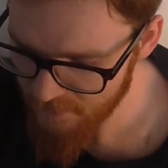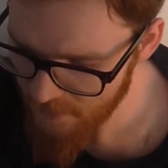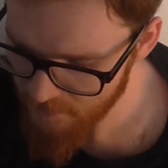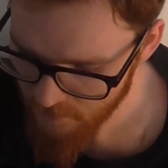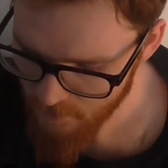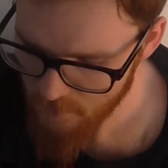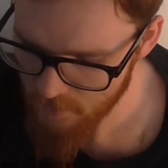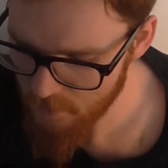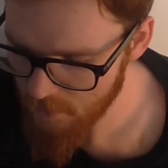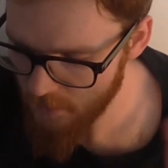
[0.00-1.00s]
that
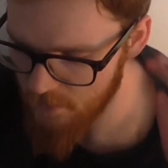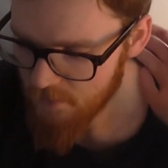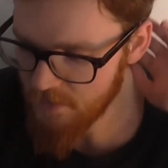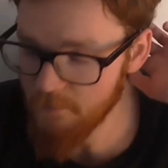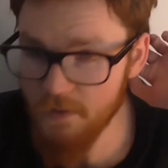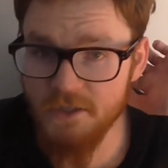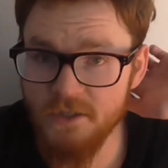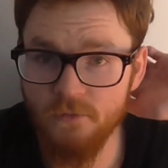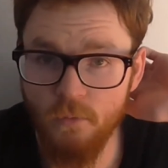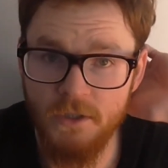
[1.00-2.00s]
he
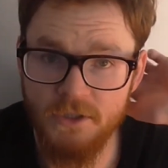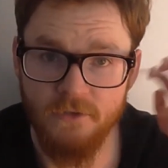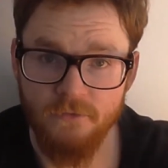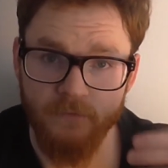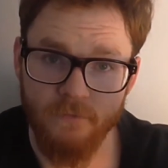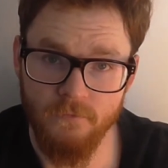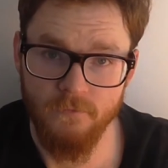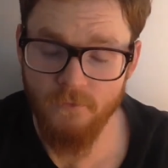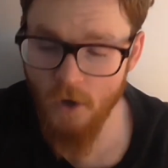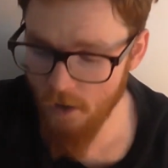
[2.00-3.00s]
mentions where she's
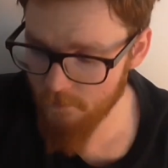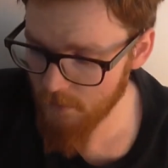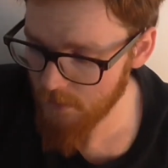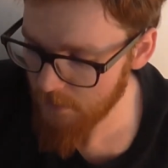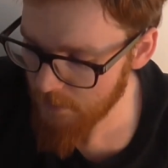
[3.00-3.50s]
from,